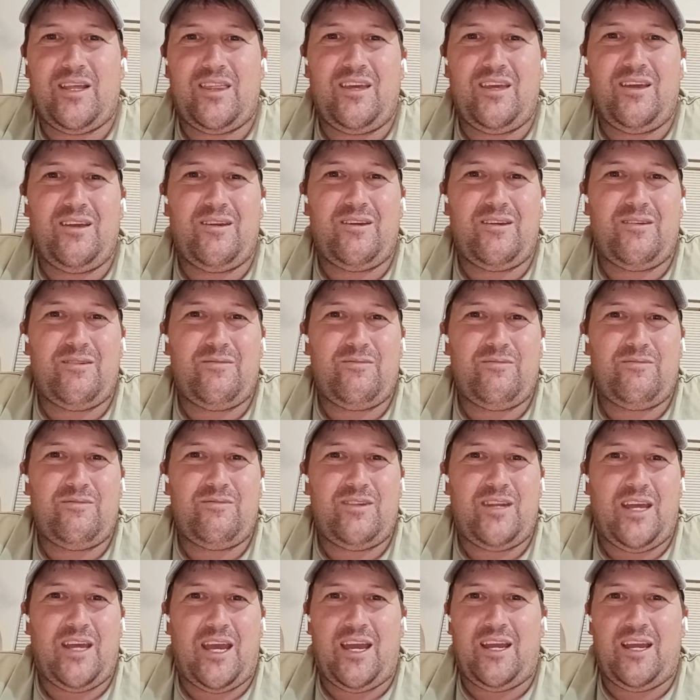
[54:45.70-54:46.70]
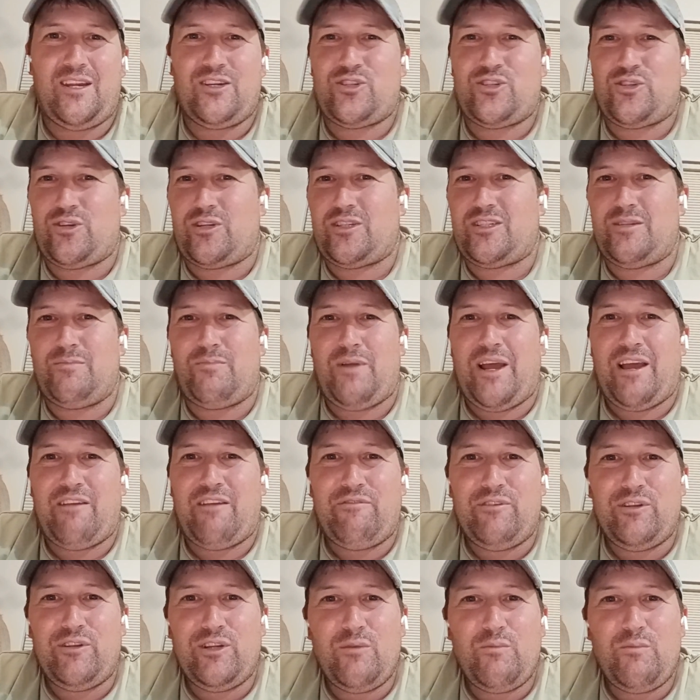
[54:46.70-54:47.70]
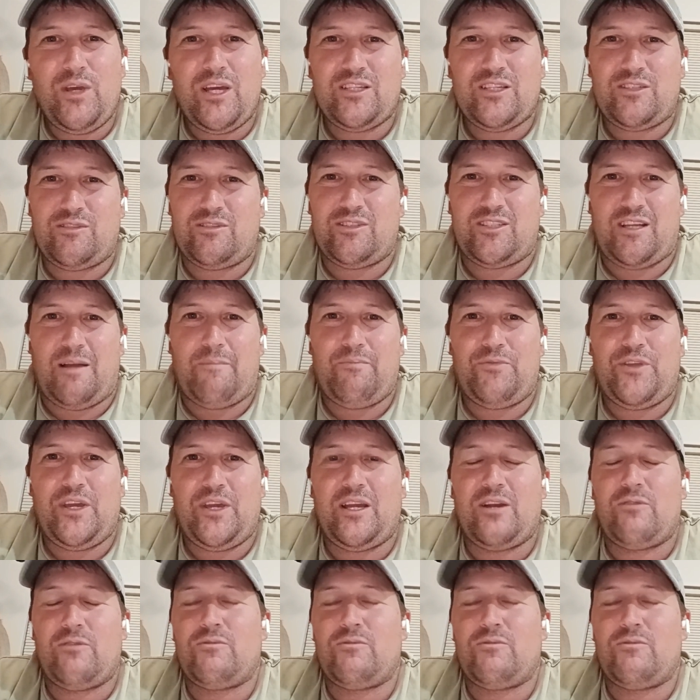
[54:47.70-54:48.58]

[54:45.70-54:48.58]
I think it had shot a black wildebeest or something.